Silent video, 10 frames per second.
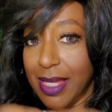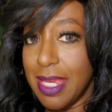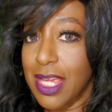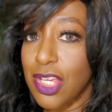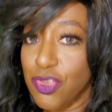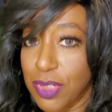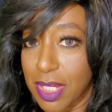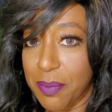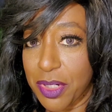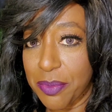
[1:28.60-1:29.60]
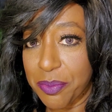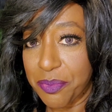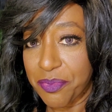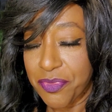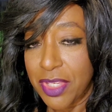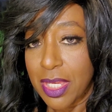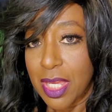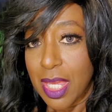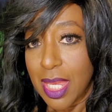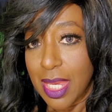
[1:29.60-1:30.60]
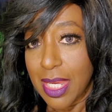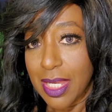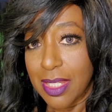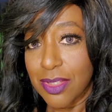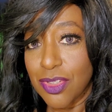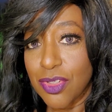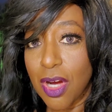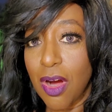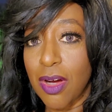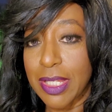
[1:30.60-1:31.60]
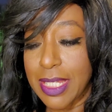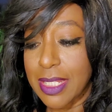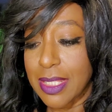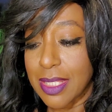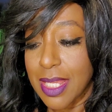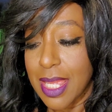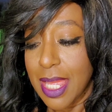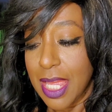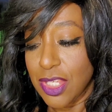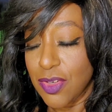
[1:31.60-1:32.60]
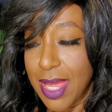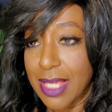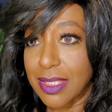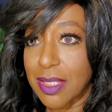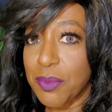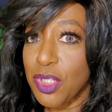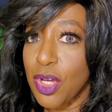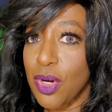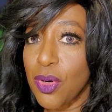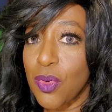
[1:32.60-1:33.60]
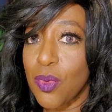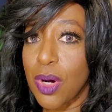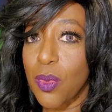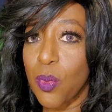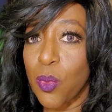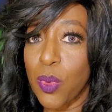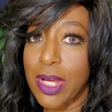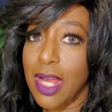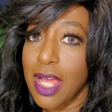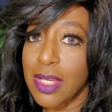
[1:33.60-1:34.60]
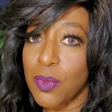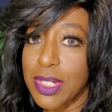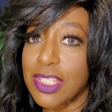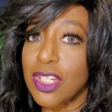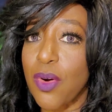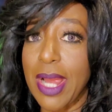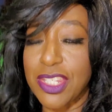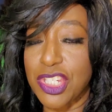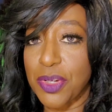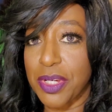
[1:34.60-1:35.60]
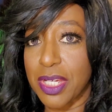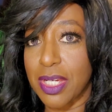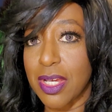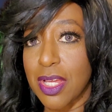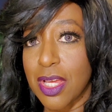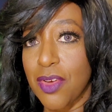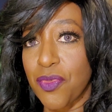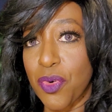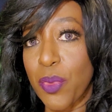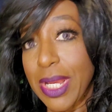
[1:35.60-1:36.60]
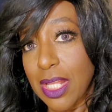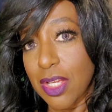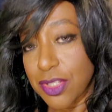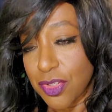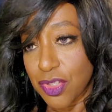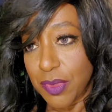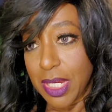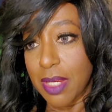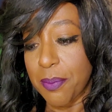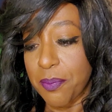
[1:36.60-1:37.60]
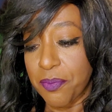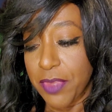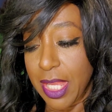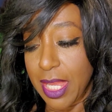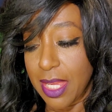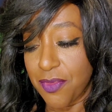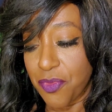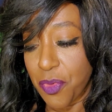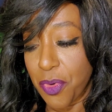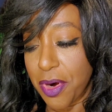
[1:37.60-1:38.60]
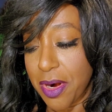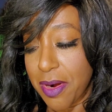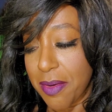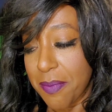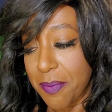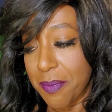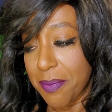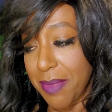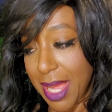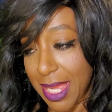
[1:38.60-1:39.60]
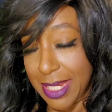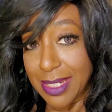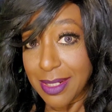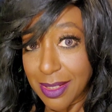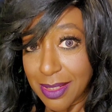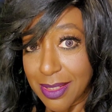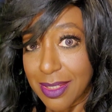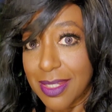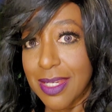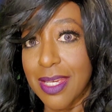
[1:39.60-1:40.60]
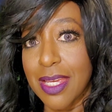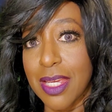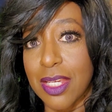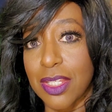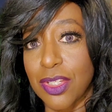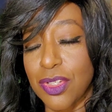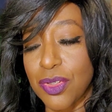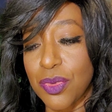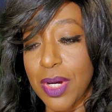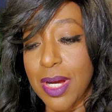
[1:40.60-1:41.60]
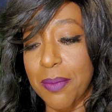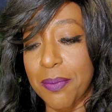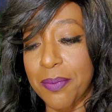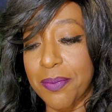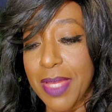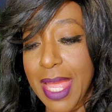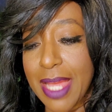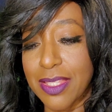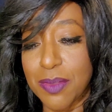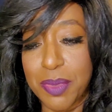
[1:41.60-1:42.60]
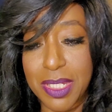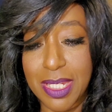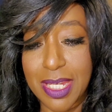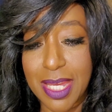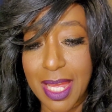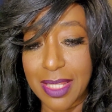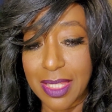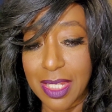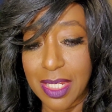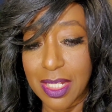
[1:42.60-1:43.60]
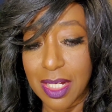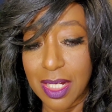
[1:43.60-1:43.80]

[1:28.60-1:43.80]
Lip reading: an 800 number, and you call it and you ask them, what is the criteria for weight loss surgery? And for mine, you had to be, I think,